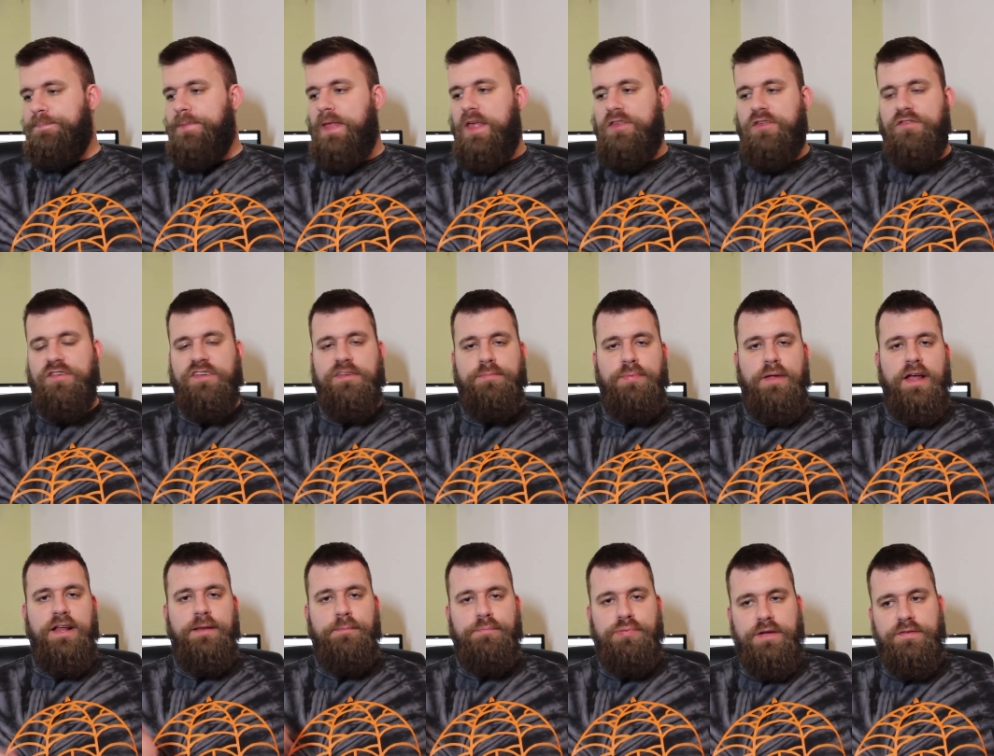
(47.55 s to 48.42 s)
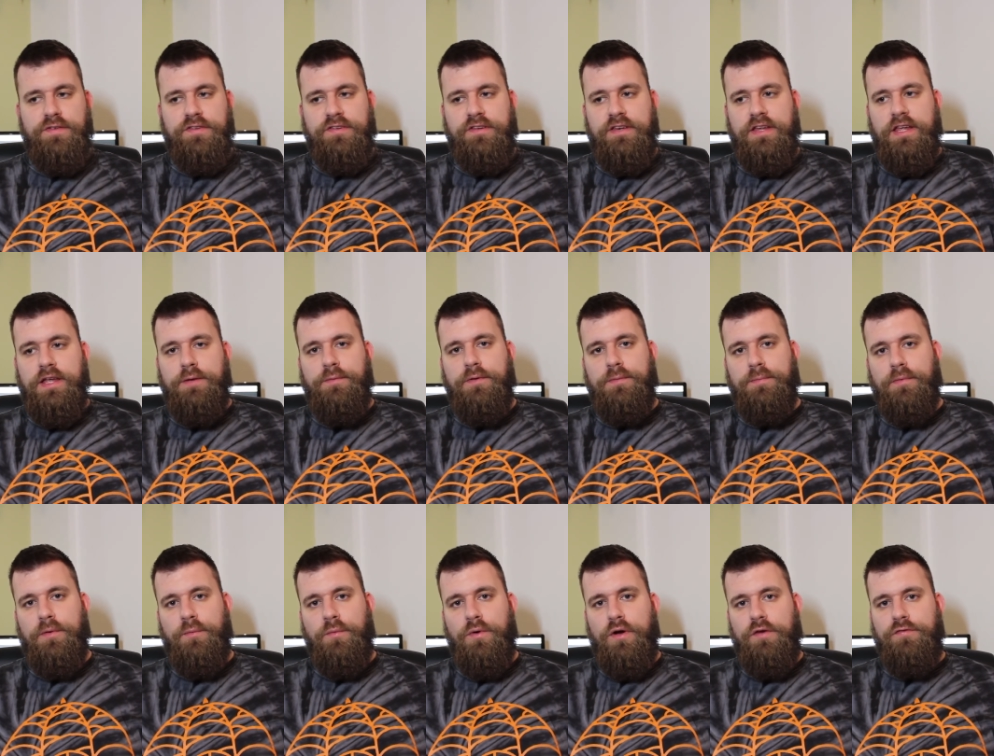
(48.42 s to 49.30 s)
As I've explained previously, with
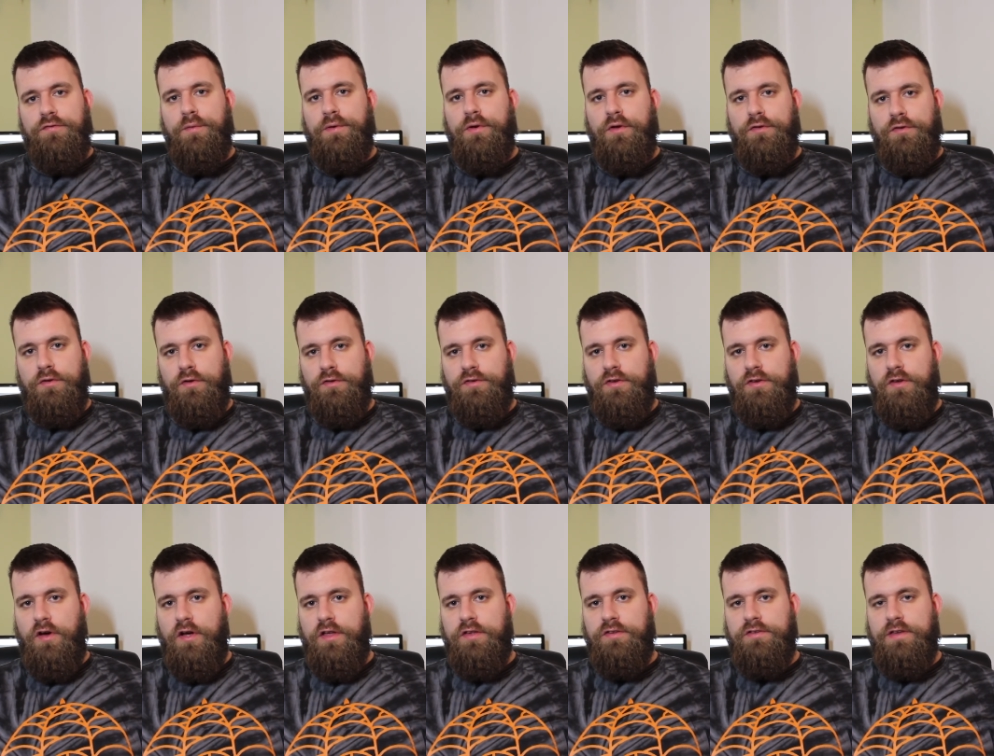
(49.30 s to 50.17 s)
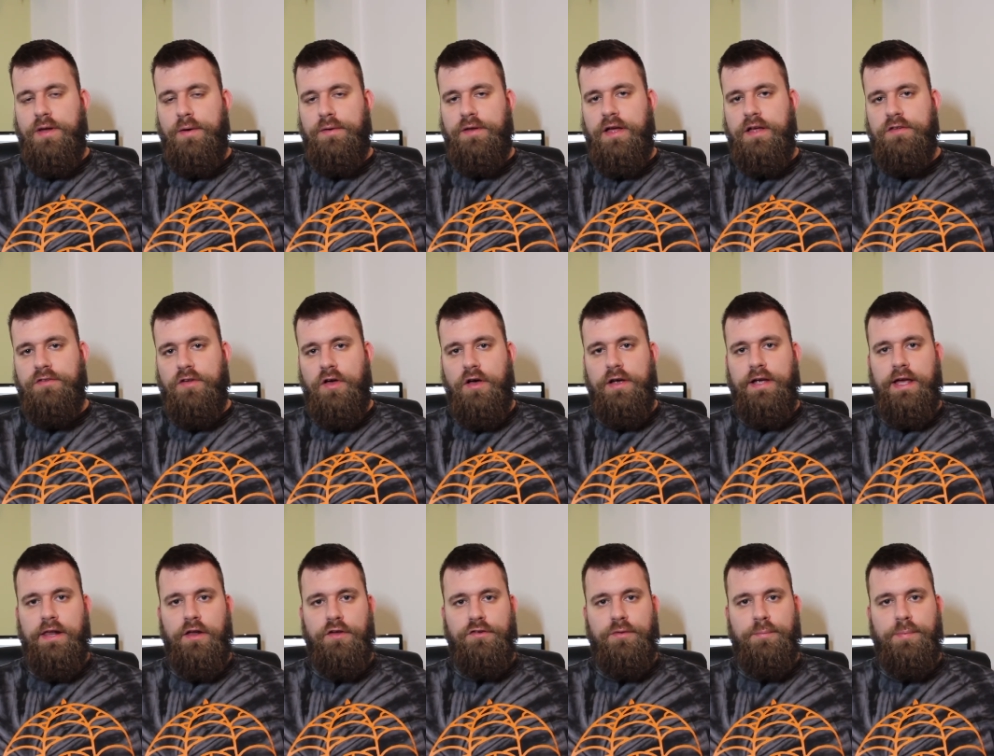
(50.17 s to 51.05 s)
my wife doing lots and lots of nights nowadays, I
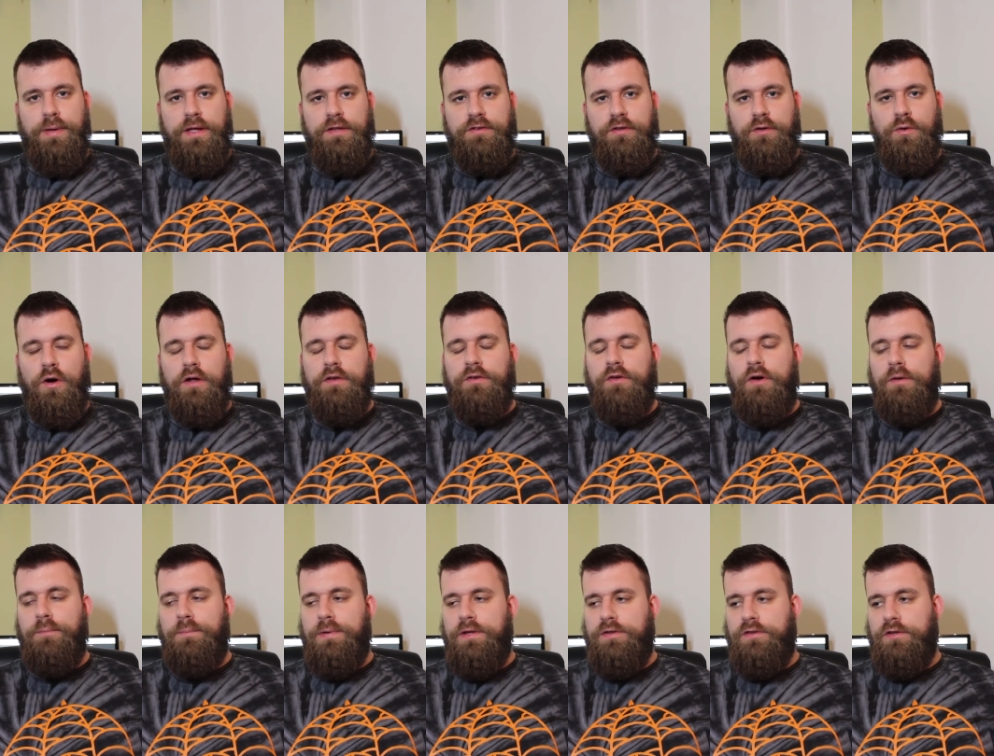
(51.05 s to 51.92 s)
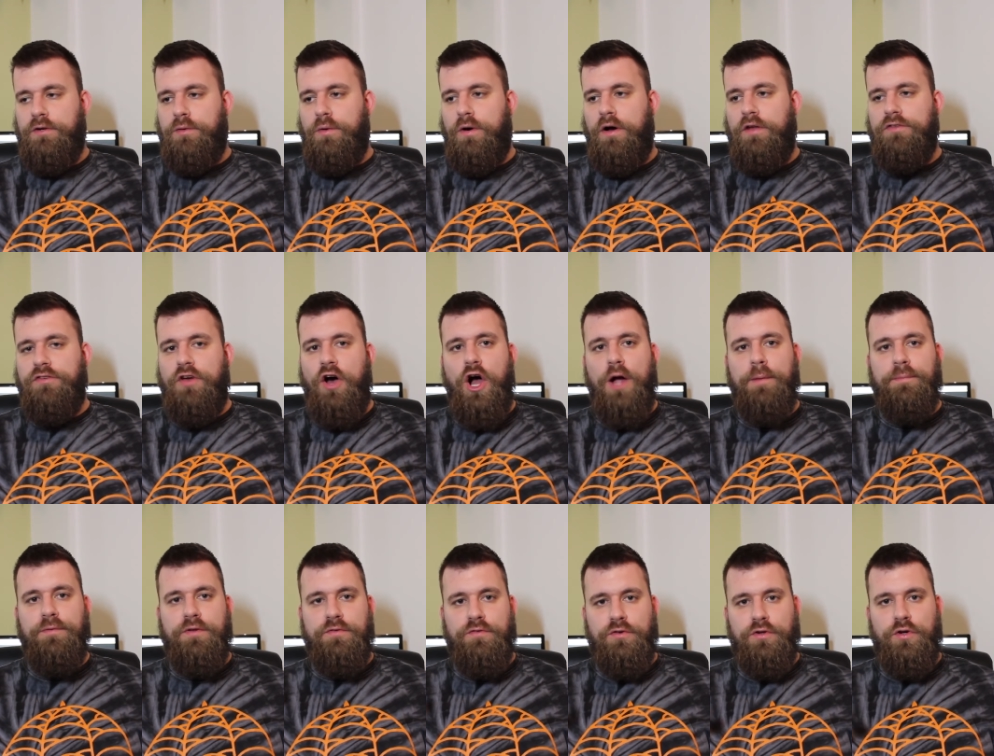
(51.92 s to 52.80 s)
get lots of peace and quiet
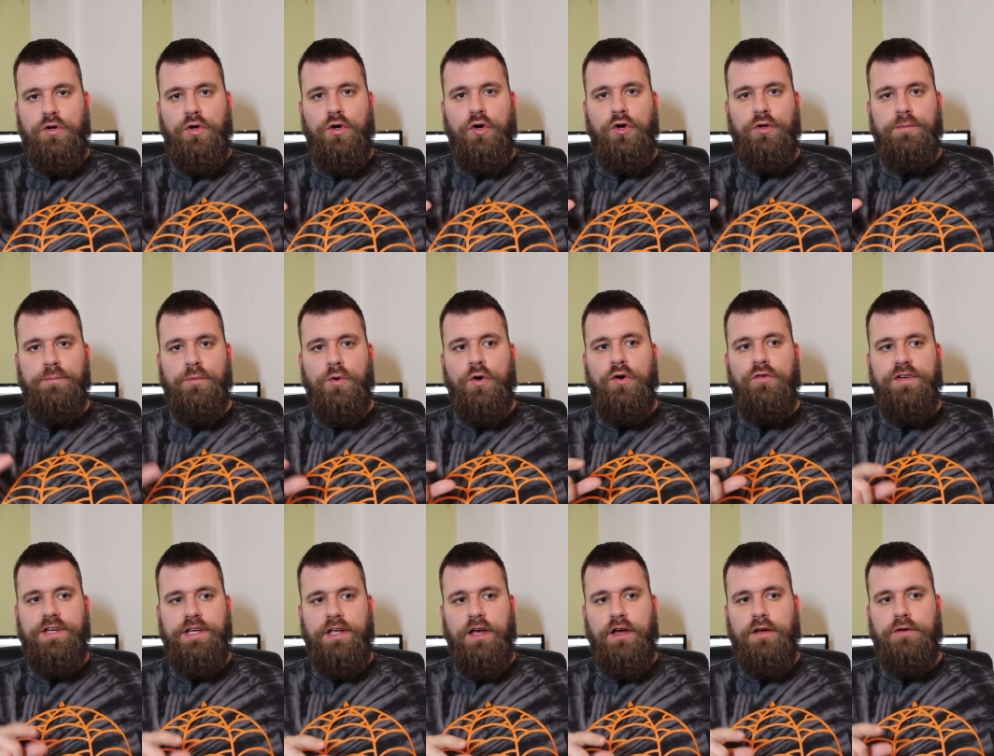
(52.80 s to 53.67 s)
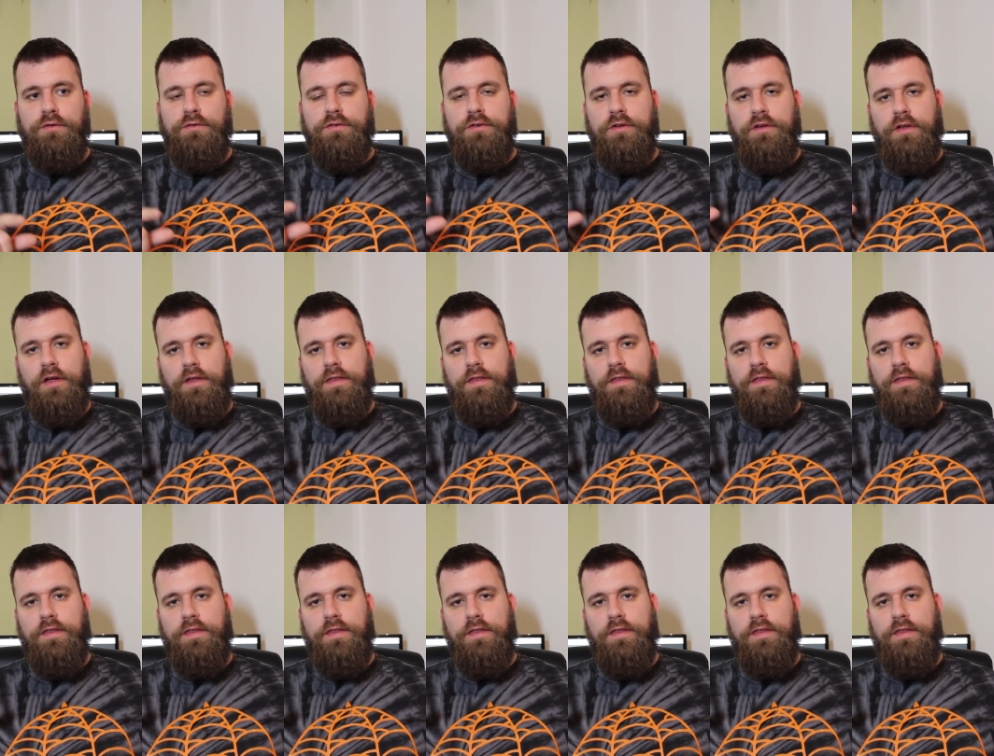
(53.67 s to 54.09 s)
time to record more videos,